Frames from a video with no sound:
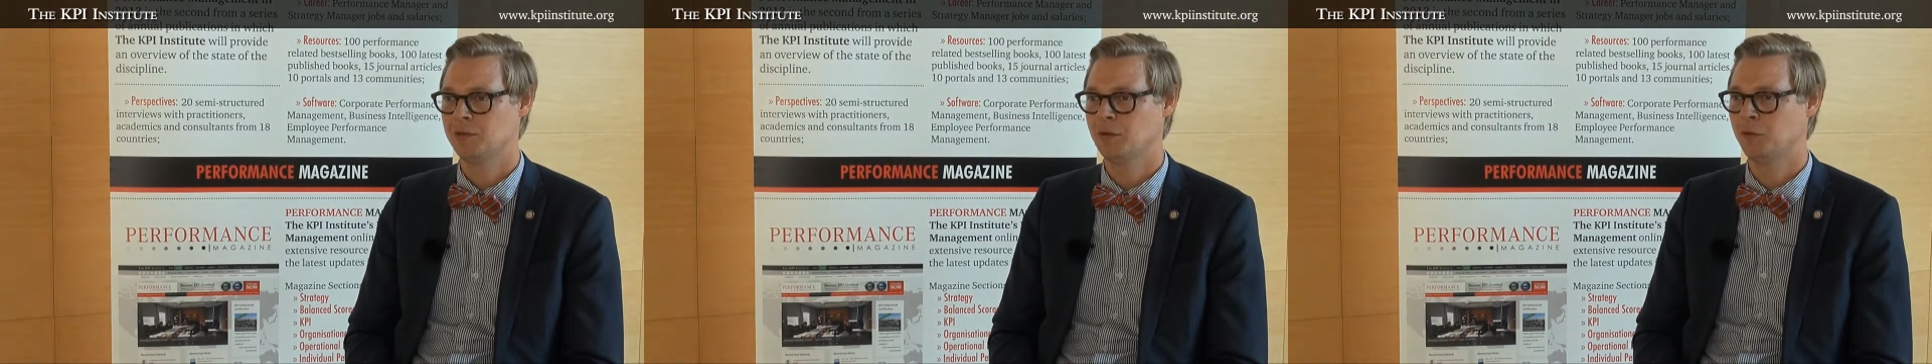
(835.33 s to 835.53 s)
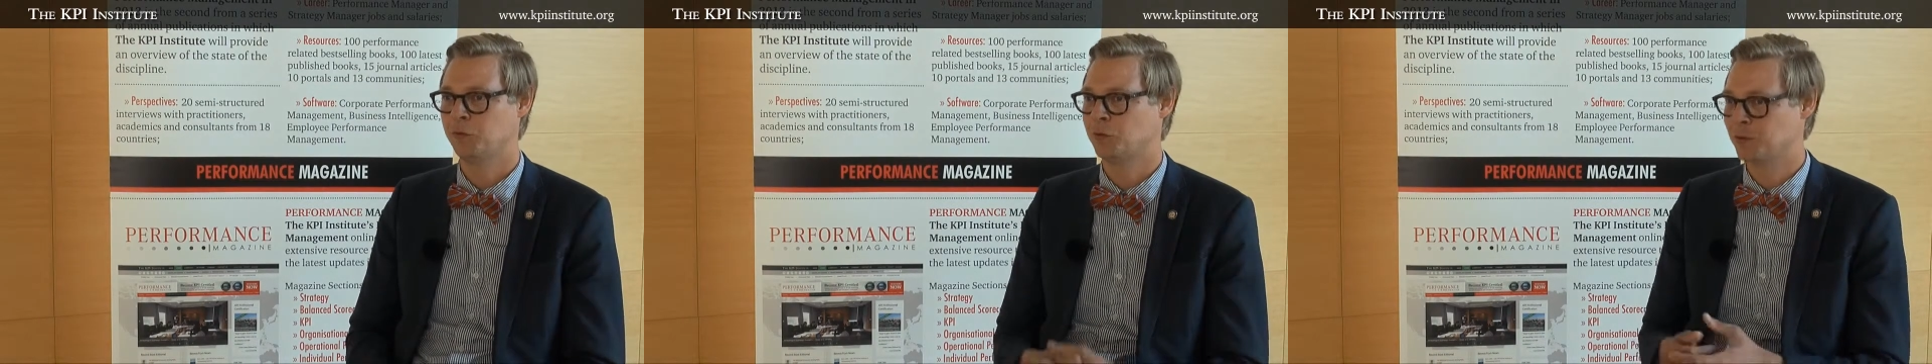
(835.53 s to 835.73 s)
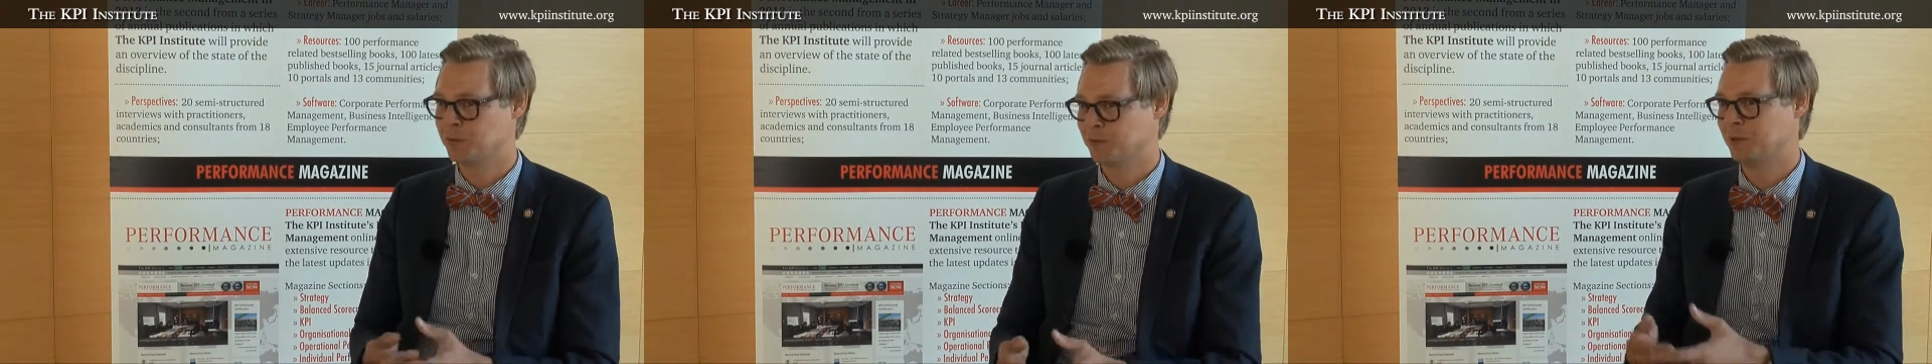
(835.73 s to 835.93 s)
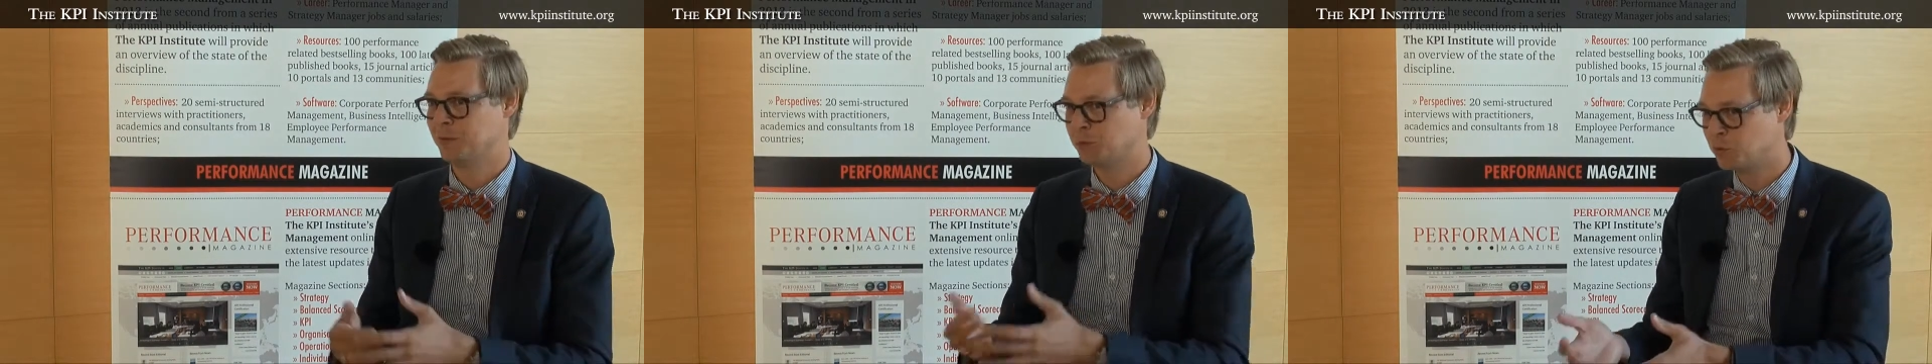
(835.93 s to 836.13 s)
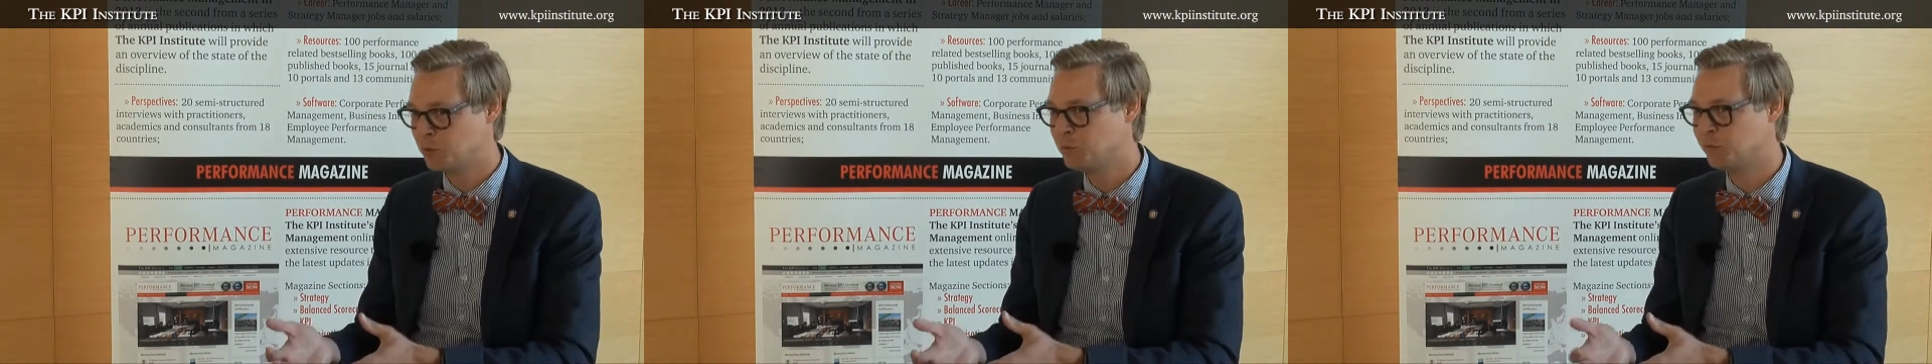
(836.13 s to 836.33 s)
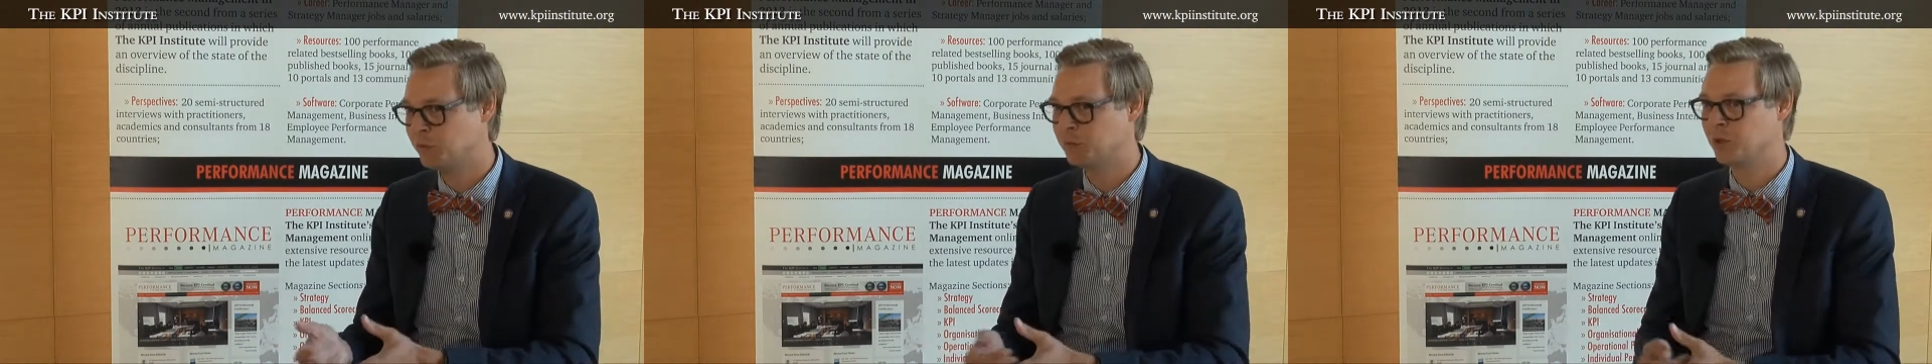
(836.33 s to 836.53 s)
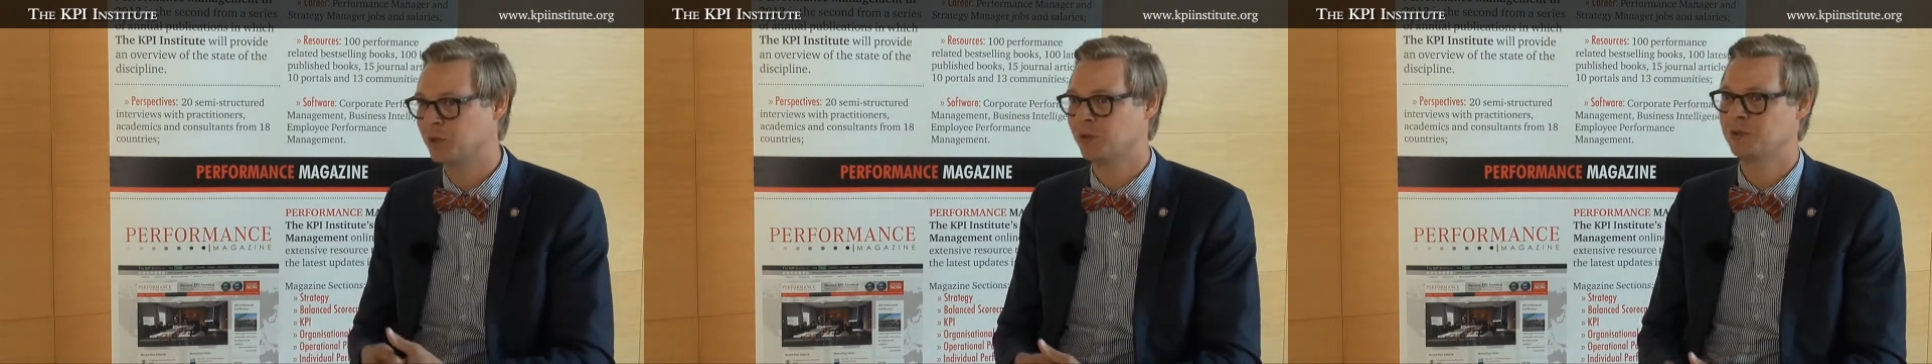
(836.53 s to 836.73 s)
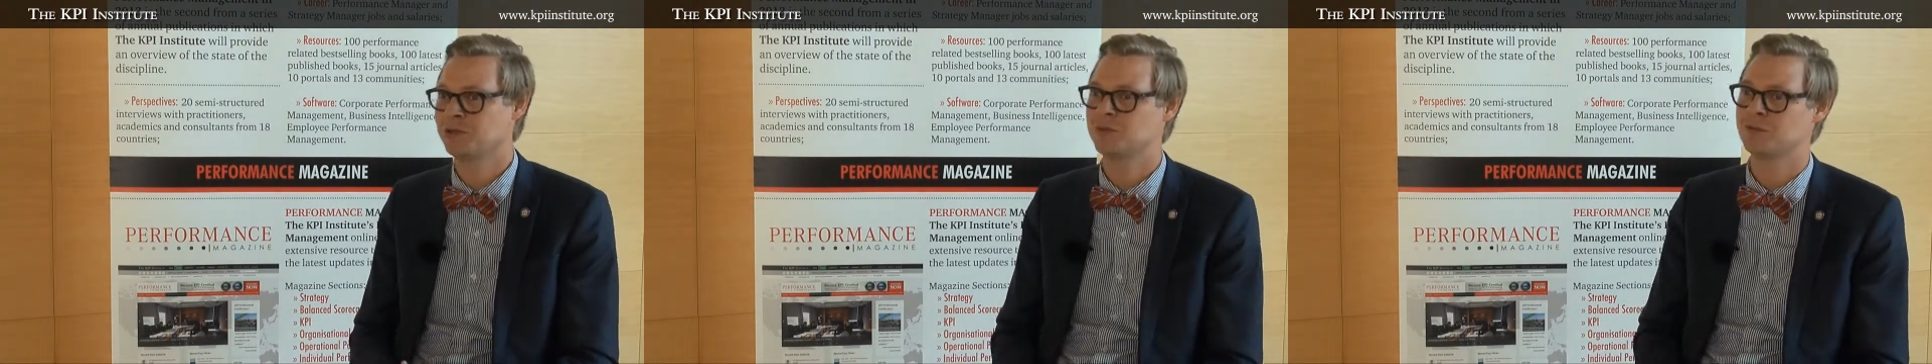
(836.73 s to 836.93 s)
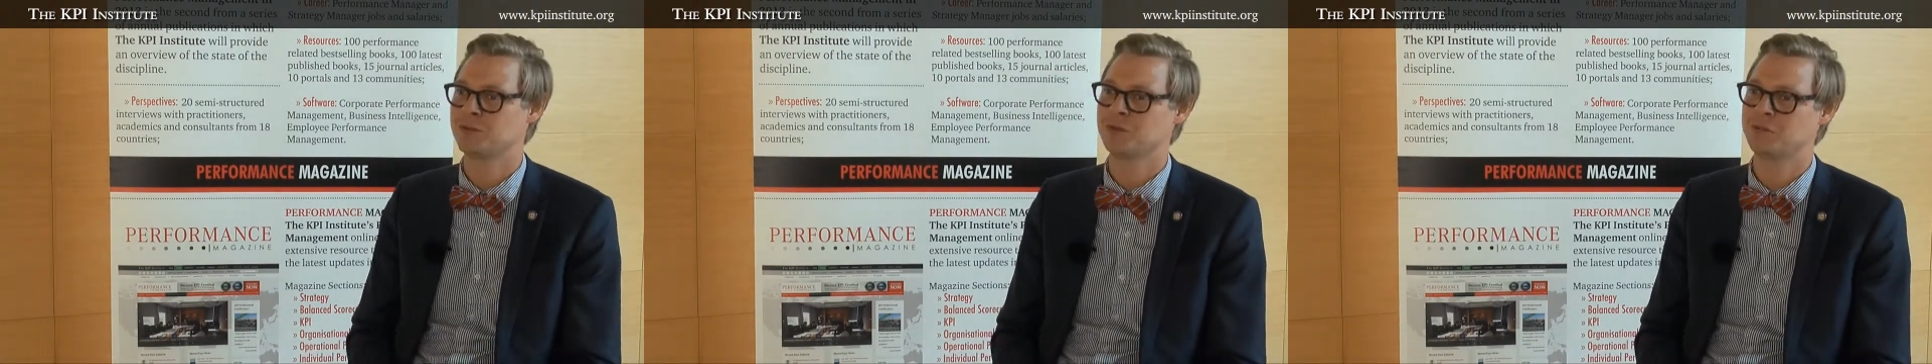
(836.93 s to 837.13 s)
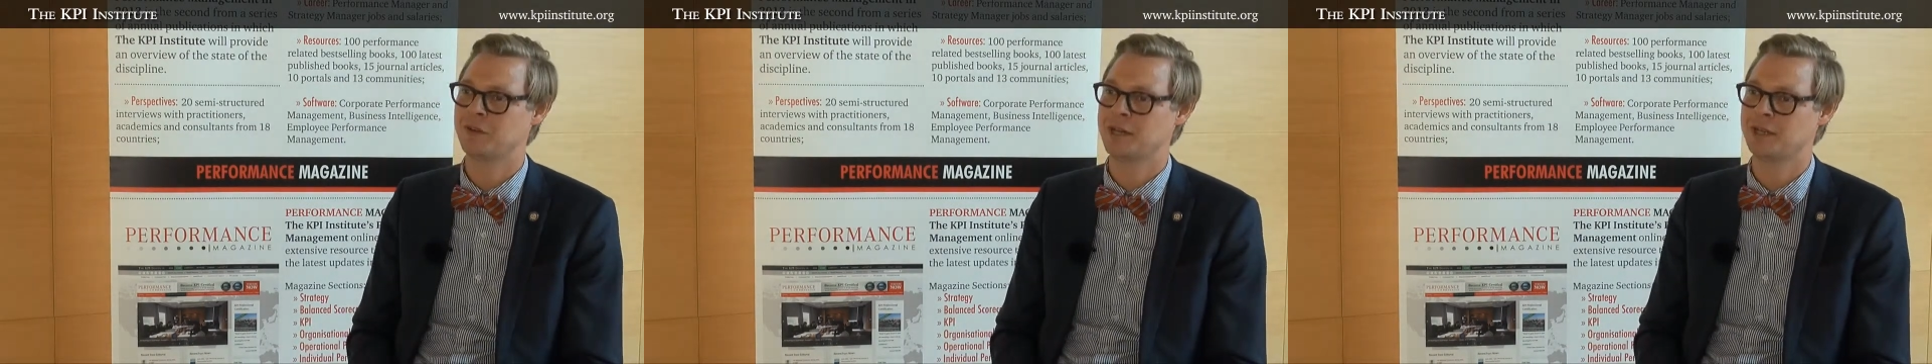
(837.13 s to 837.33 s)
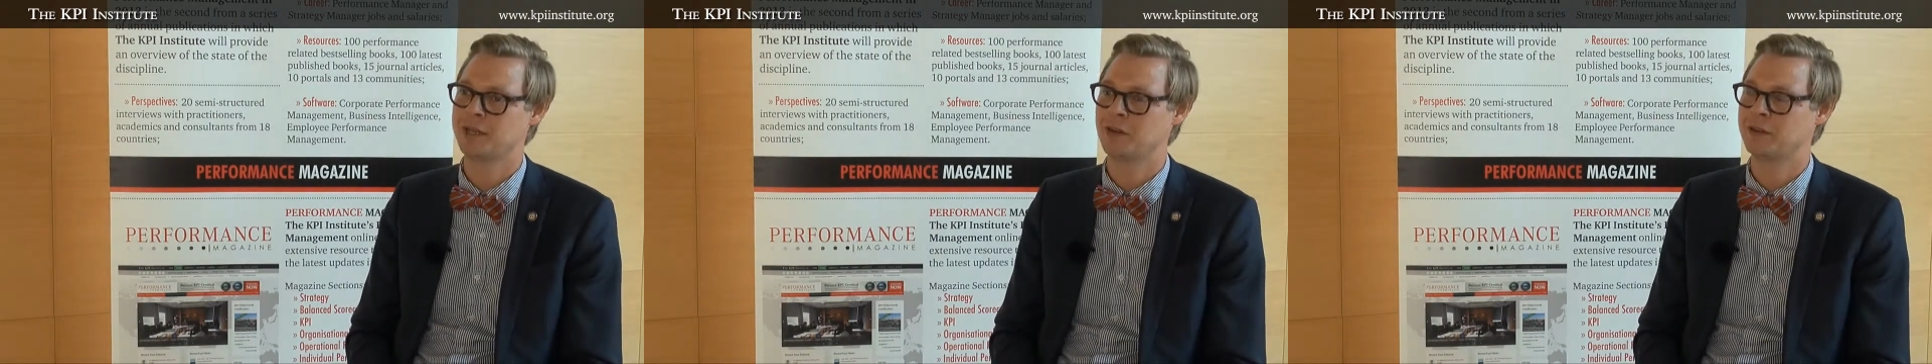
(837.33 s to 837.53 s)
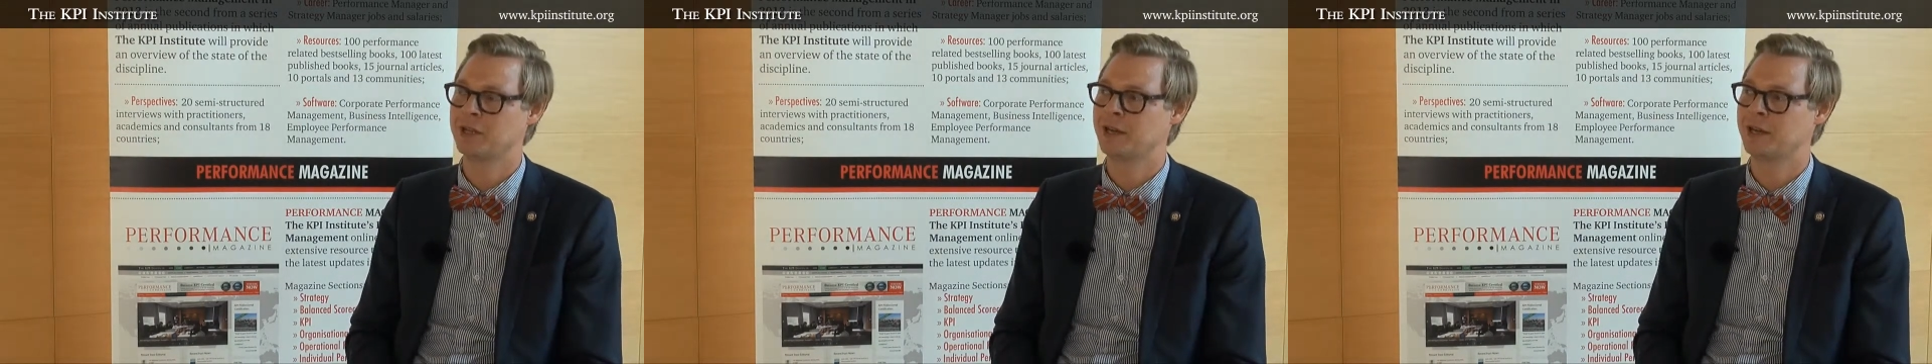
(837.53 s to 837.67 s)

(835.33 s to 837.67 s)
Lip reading: of course, to improve it, but also to find out,